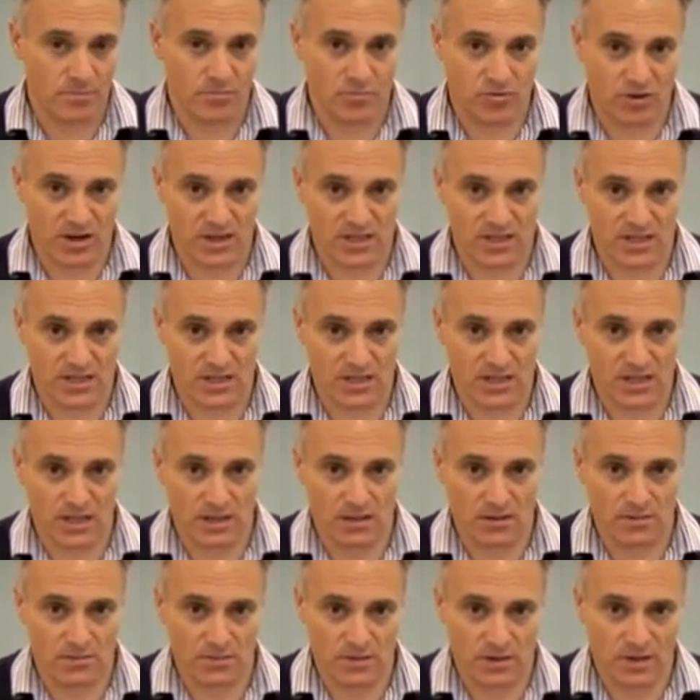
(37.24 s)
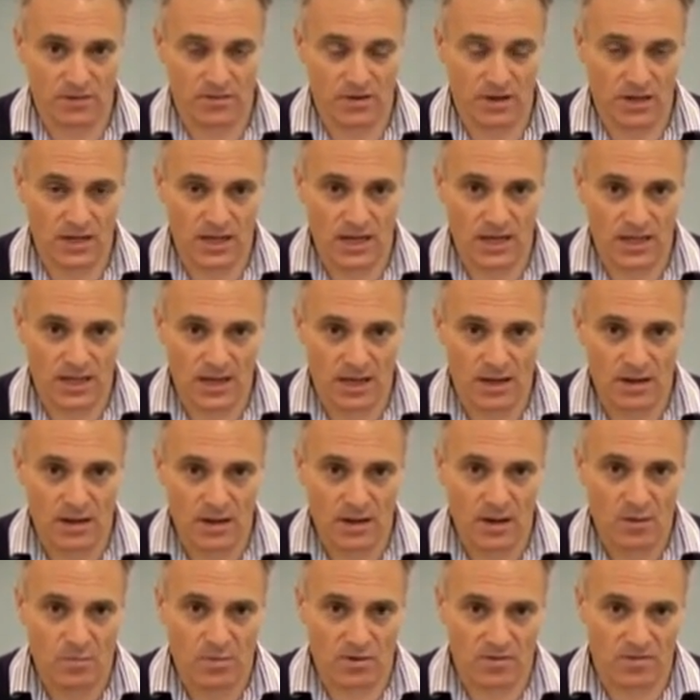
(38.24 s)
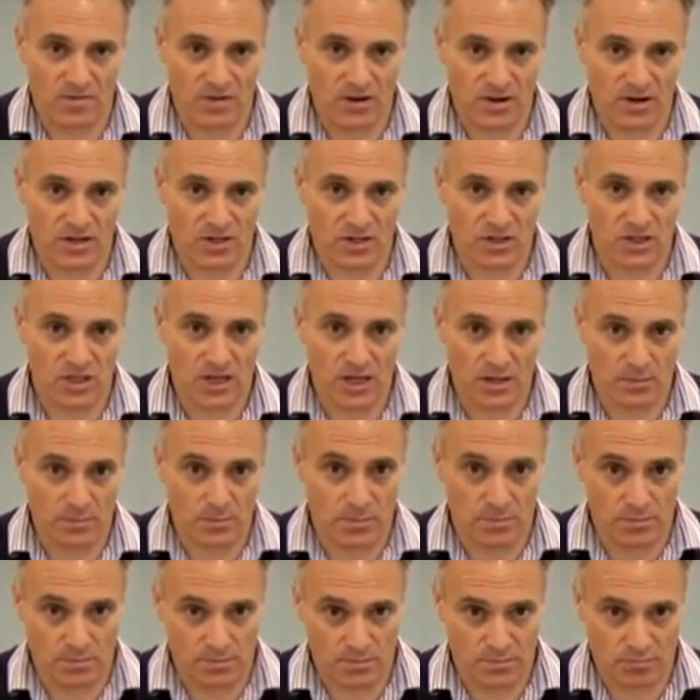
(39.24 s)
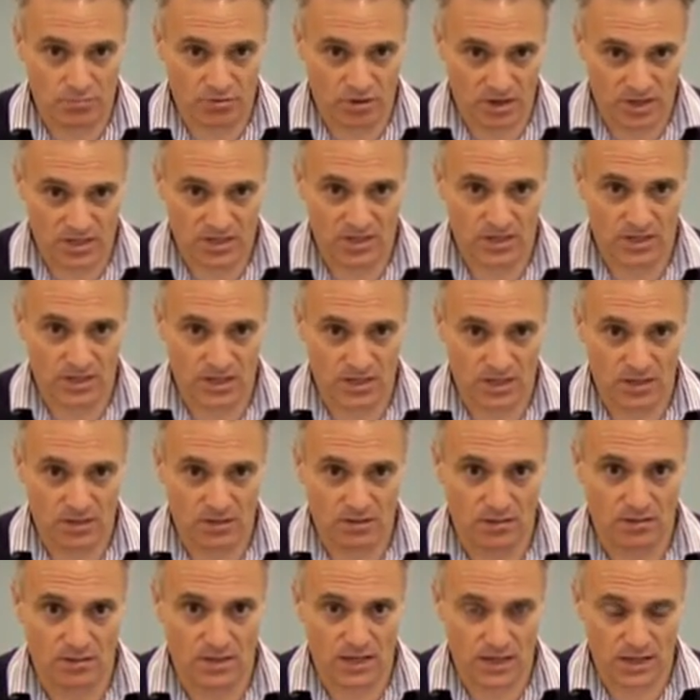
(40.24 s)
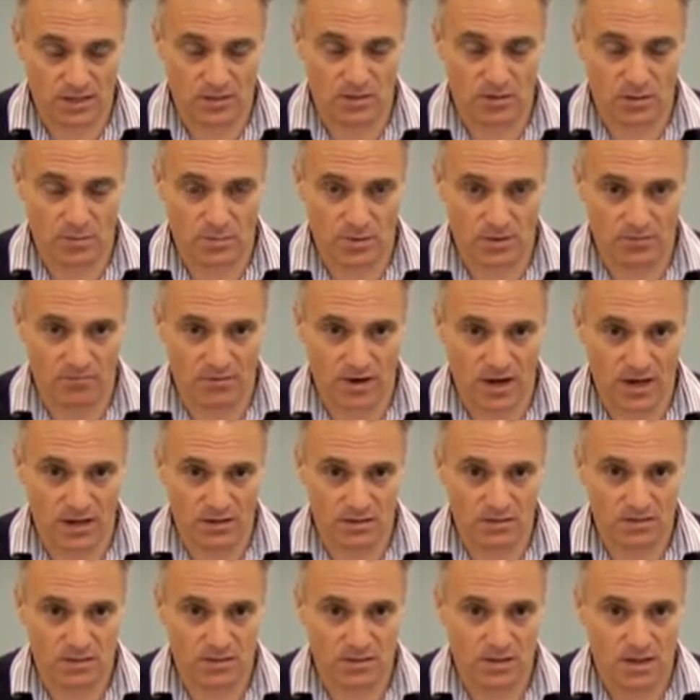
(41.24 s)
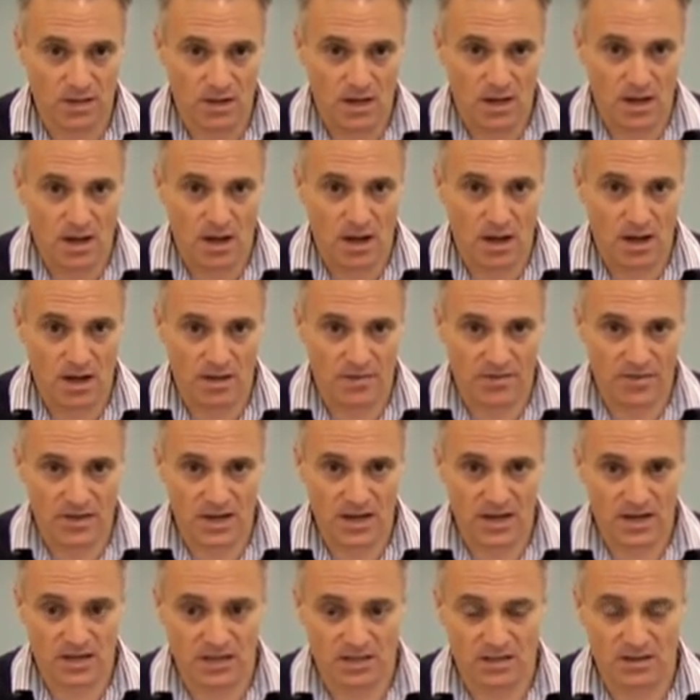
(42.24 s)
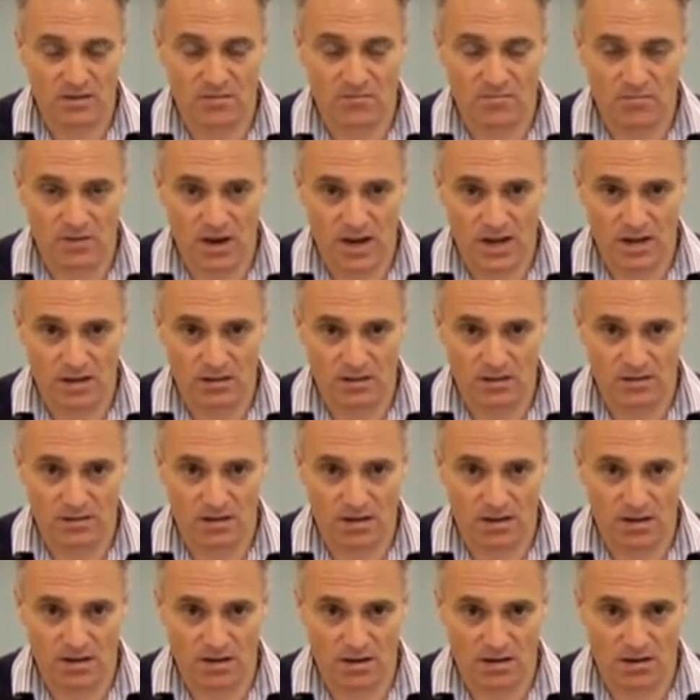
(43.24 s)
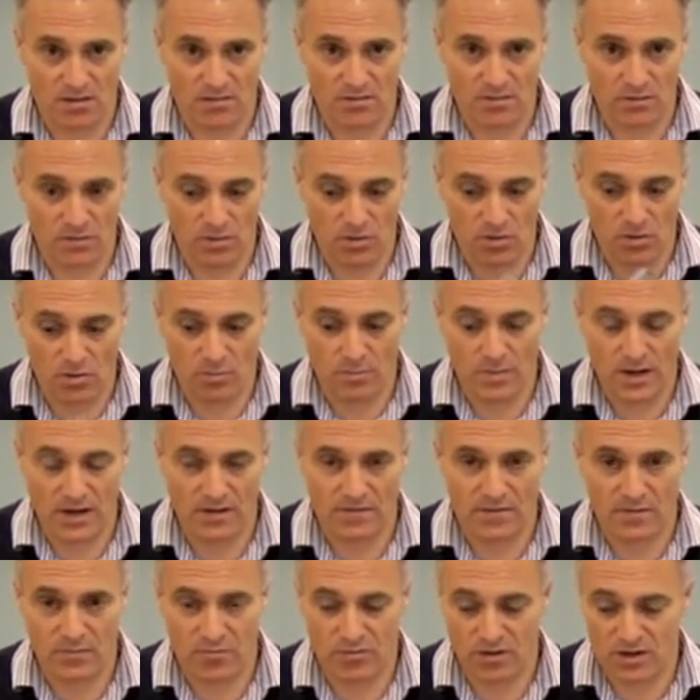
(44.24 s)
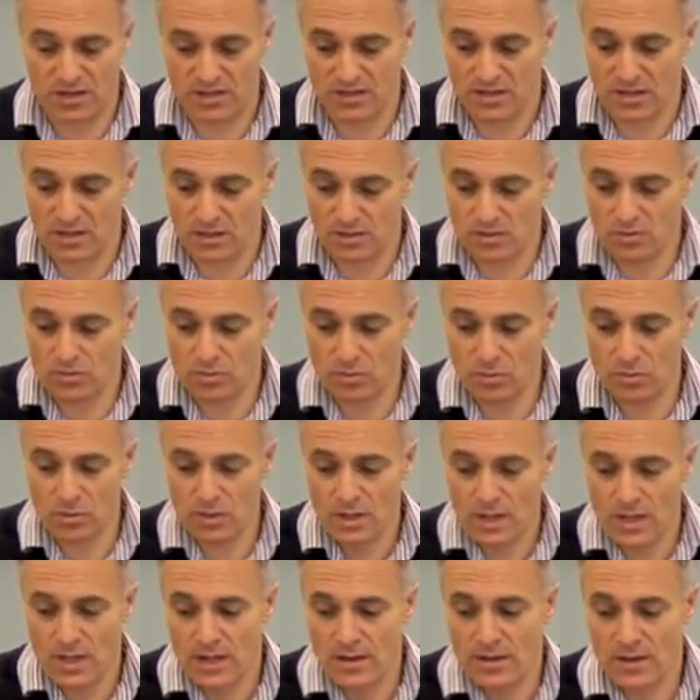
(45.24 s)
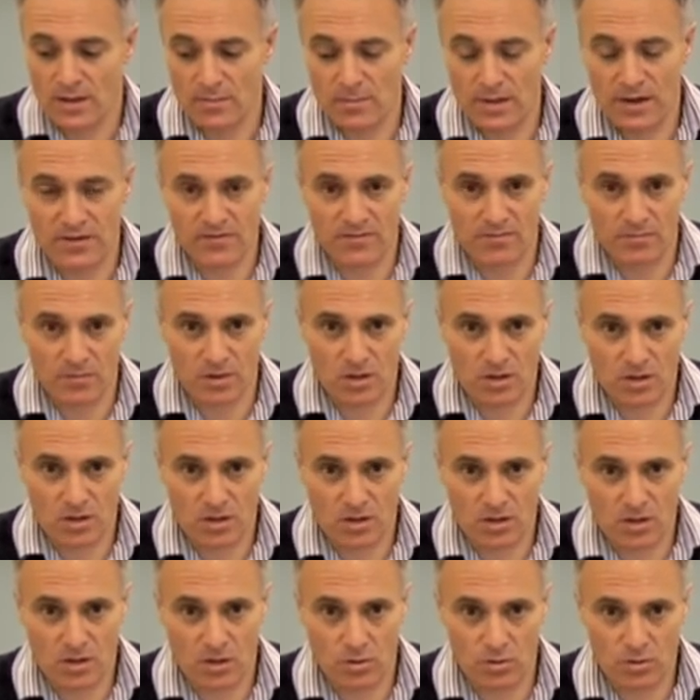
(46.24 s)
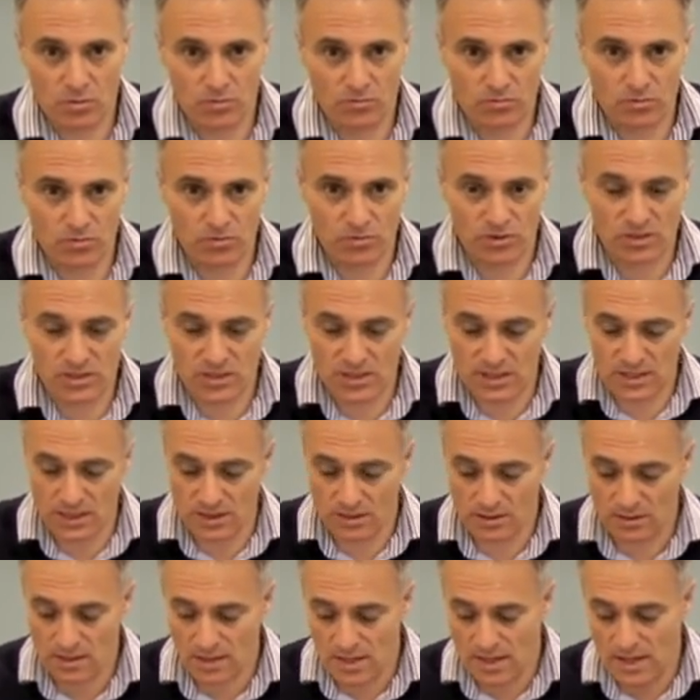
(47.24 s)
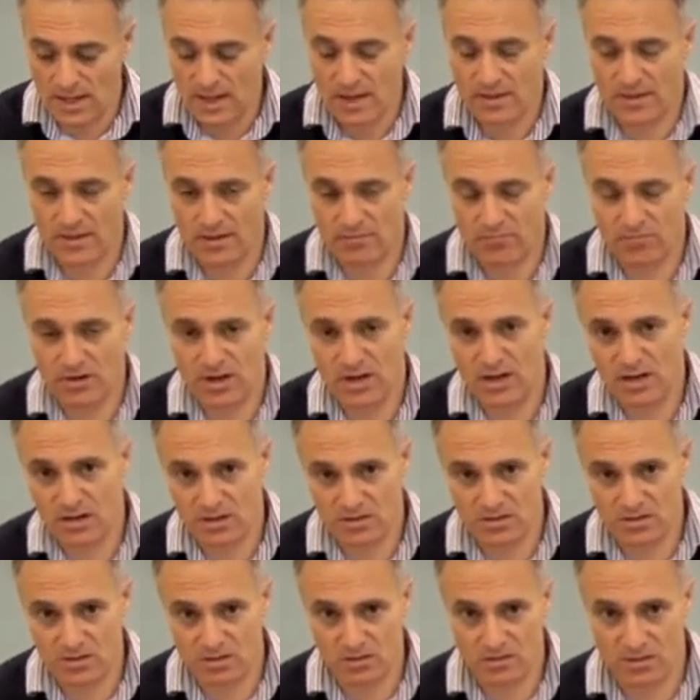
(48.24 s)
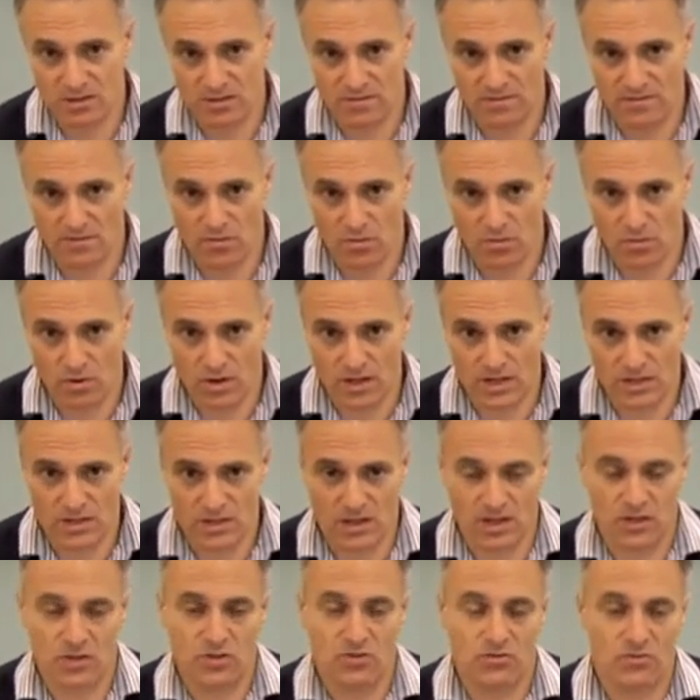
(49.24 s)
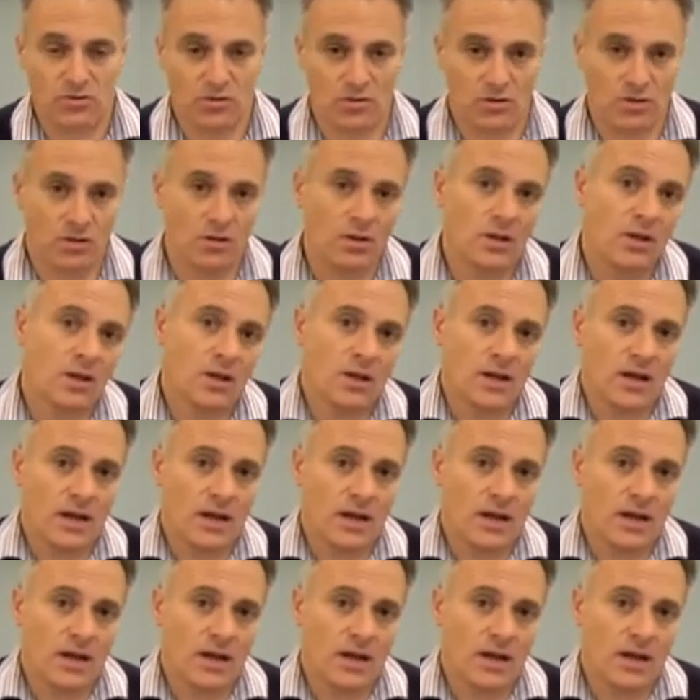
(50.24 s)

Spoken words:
pressed steel, I don't know if you can hear that, but very cheap pressed steel telescopic rails. These rails are not made from pressed steel at all. They're made from cold drawn steel, and they really are suited for industrial